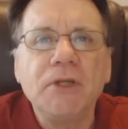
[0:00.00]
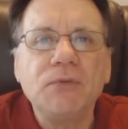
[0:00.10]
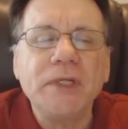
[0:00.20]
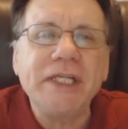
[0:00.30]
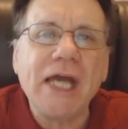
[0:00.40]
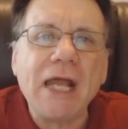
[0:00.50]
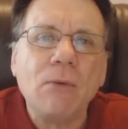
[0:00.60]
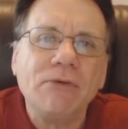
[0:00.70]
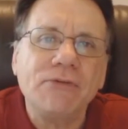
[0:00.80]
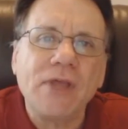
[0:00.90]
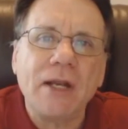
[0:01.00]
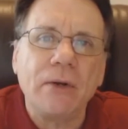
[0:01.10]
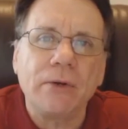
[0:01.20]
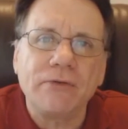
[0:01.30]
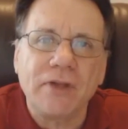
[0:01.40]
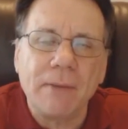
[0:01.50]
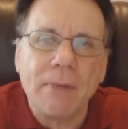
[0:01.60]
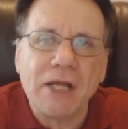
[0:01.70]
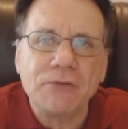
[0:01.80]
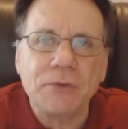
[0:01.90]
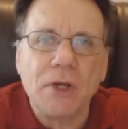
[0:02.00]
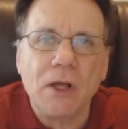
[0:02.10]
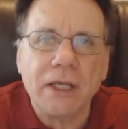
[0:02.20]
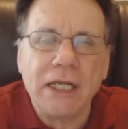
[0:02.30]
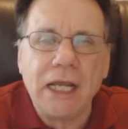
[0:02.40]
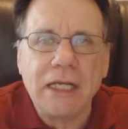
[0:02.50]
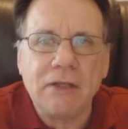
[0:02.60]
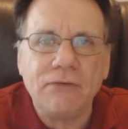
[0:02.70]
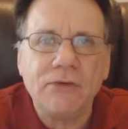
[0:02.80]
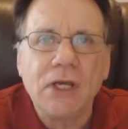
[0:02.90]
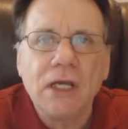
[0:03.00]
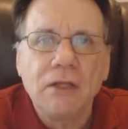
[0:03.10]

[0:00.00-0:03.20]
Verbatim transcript: between the Ottawa Senators and the Montreal Canadiens.